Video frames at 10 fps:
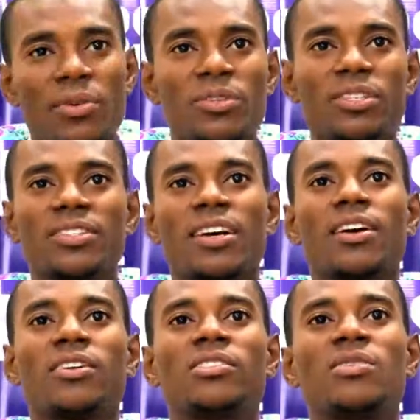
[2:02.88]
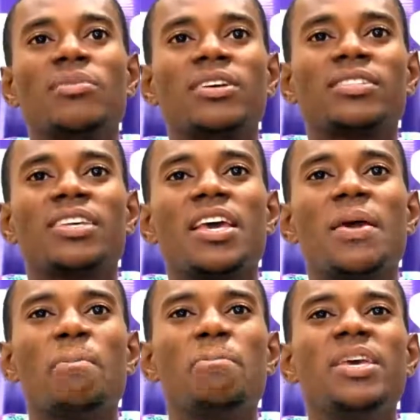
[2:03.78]
which says that customers
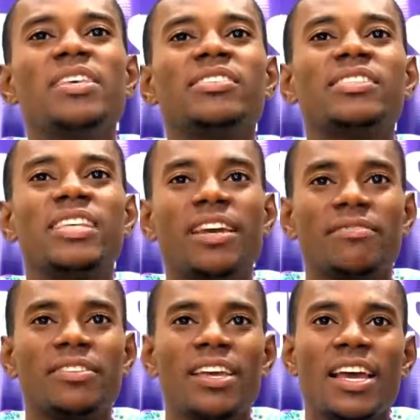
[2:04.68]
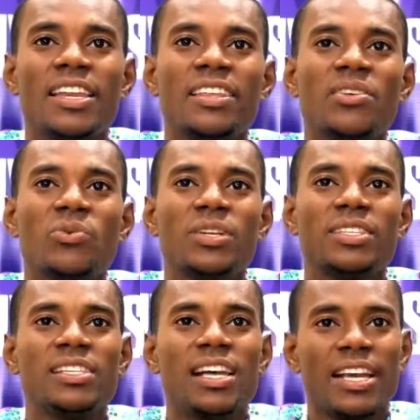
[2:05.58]
being served and in the
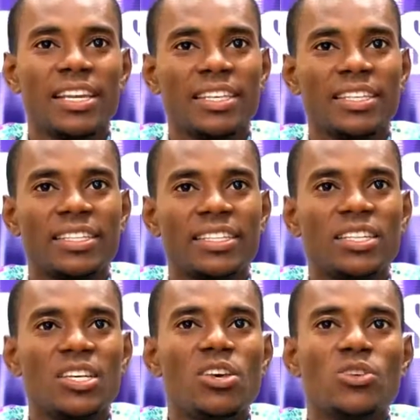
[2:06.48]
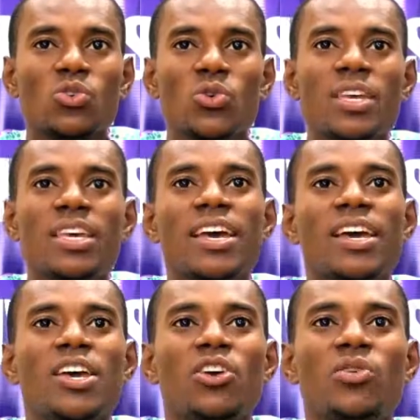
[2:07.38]
waiting line. So here
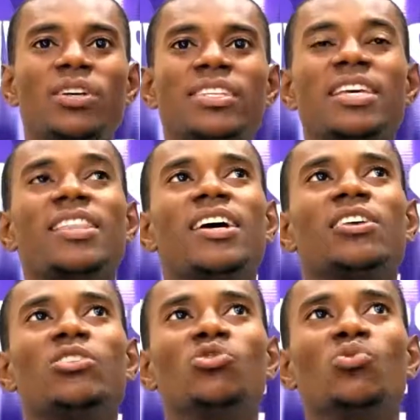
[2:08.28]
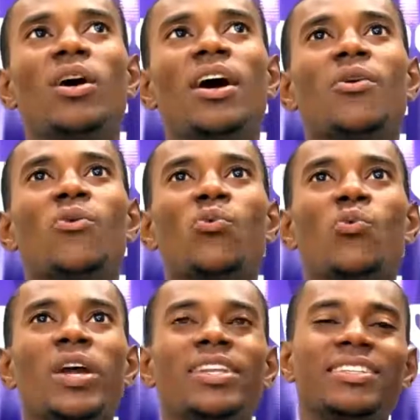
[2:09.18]
you are saying that you are
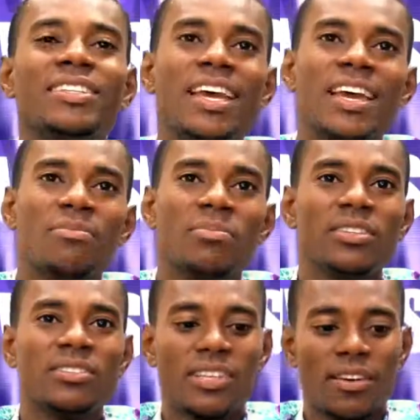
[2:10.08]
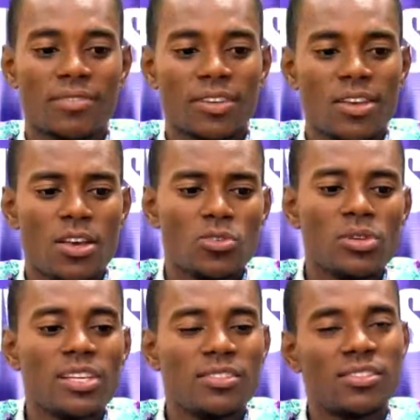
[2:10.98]
waiting and being served. So
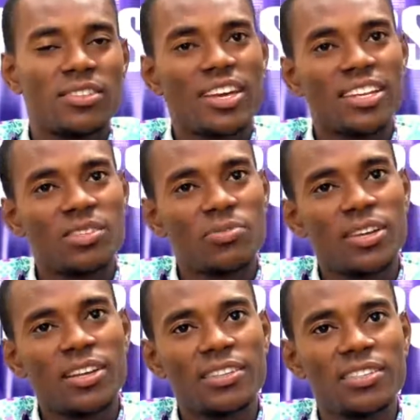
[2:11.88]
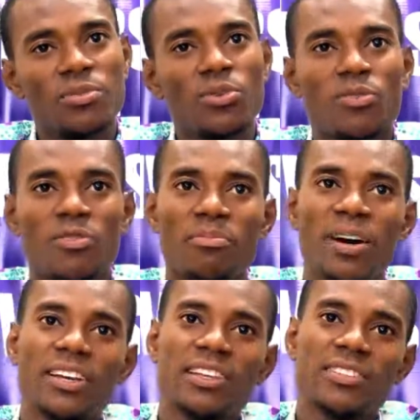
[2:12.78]
let's just take a typical example of a
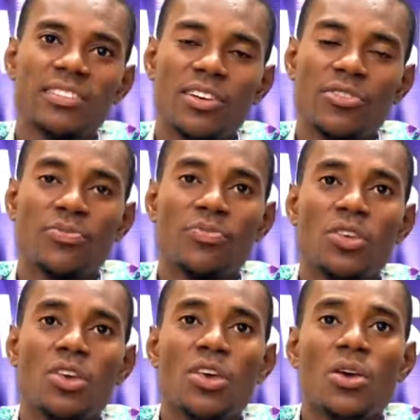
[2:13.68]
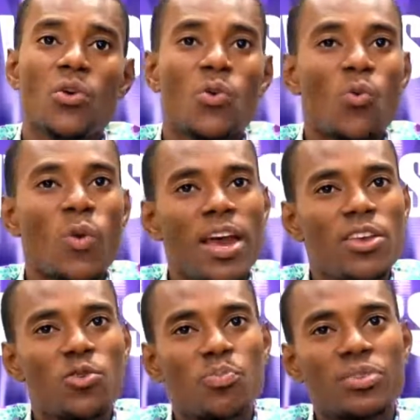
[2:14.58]
banking scenario where
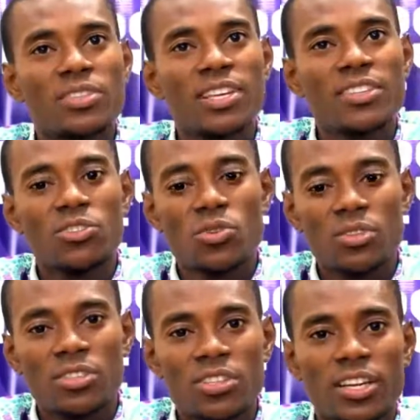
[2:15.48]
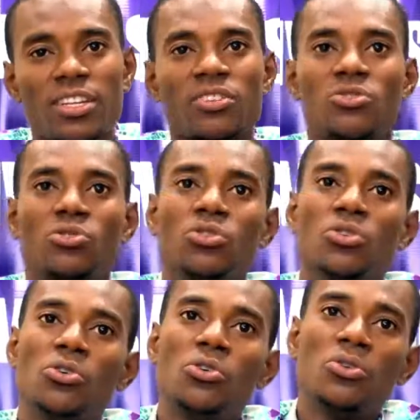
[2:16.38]
you present your check
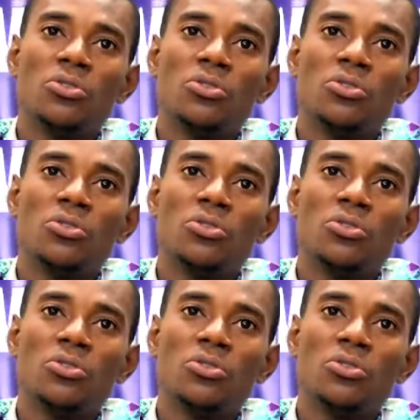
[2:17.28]
to